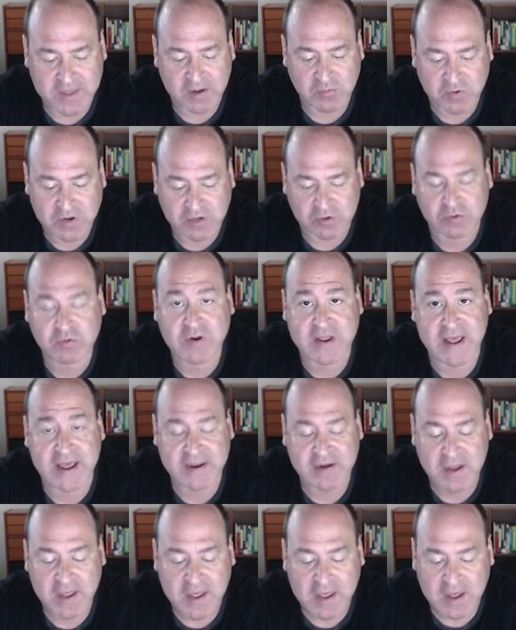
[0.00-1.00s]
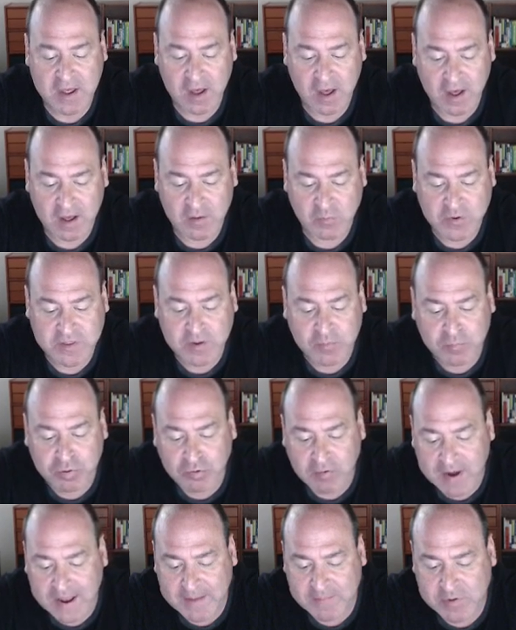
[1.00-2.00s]
we create, with a
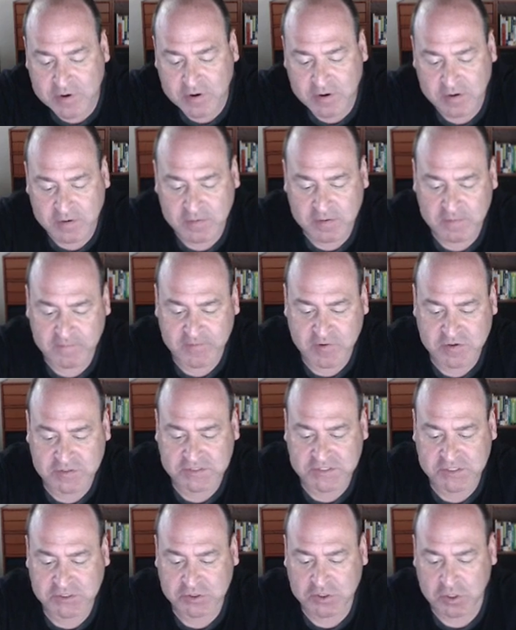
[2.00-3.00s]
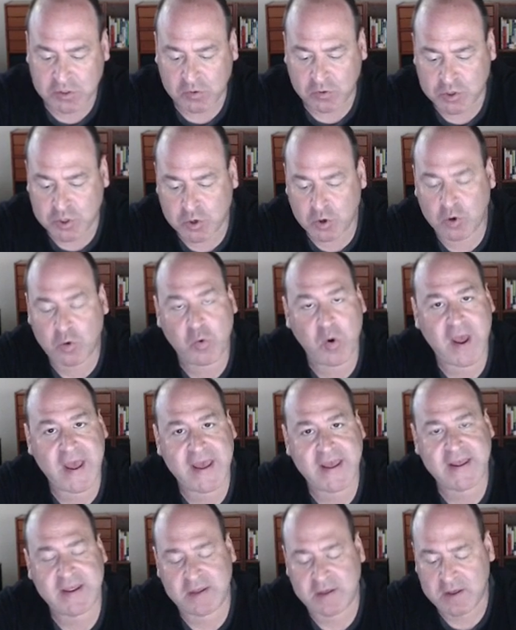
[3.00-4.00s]
parameter versus your
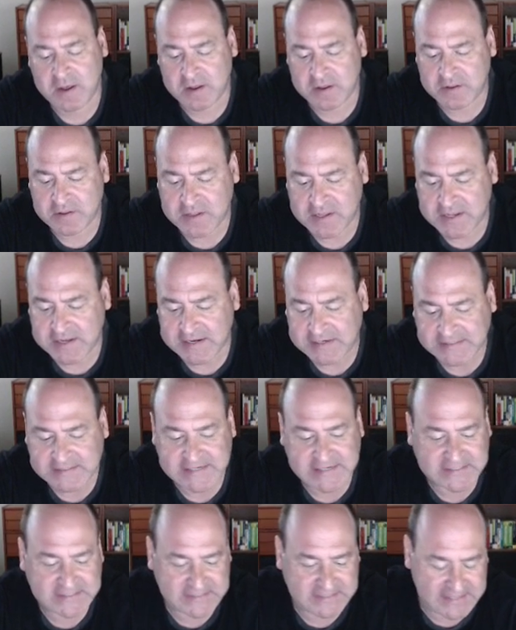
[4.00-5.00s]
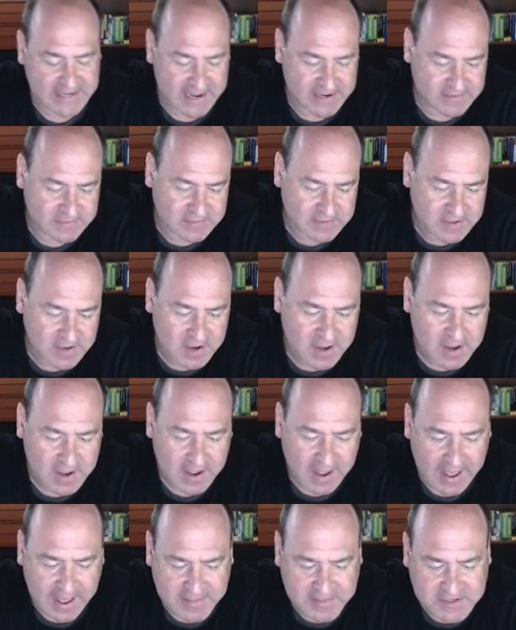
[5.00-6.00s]
way, the DidSet.
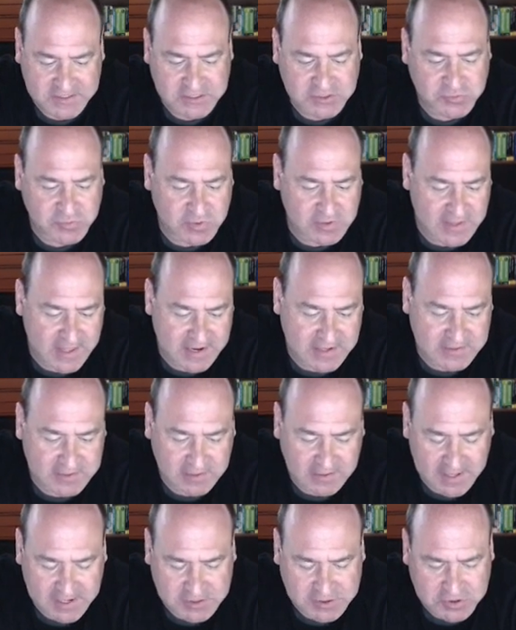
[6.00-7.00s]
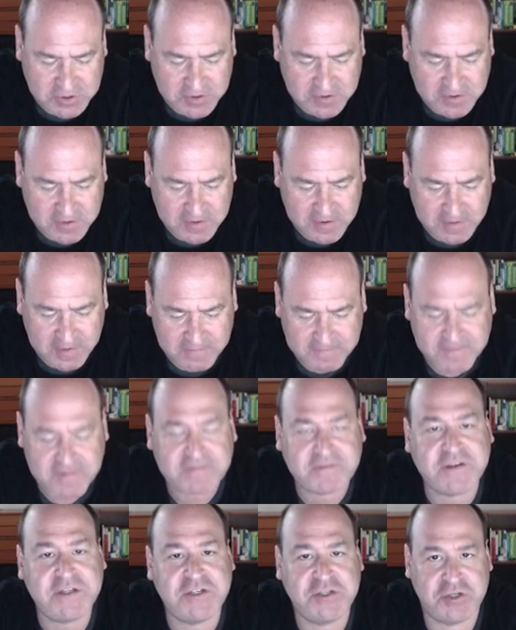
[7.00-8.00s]
And this is related to lecture
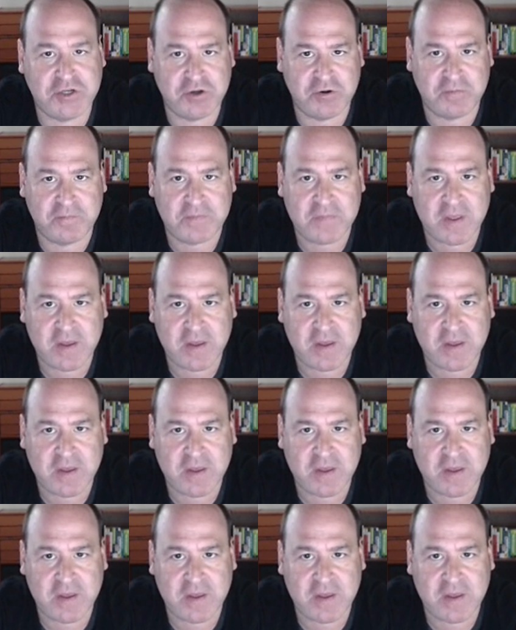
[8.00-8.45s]
52. All